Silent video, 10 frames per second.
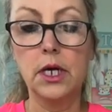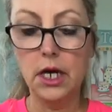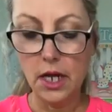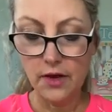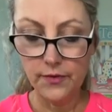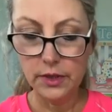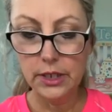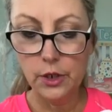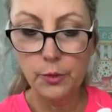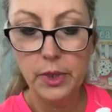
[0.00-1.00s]
cut off a
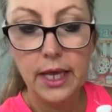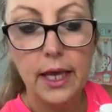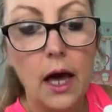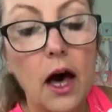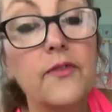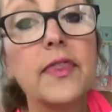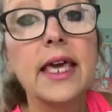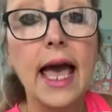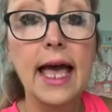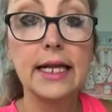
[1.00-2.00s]
little bit off
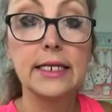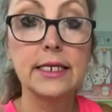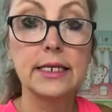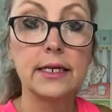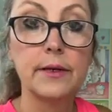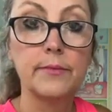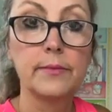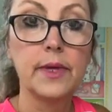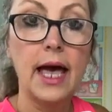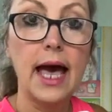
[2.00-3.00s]
the end.
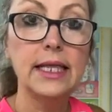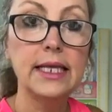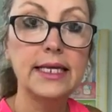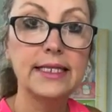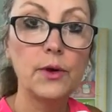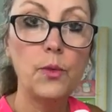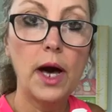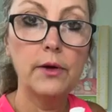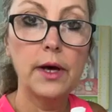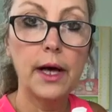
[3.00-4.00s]
Hi Lisa,
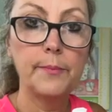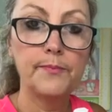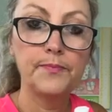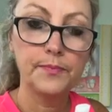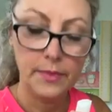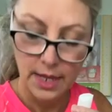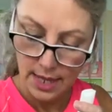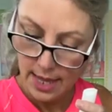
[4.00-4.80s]
welcome.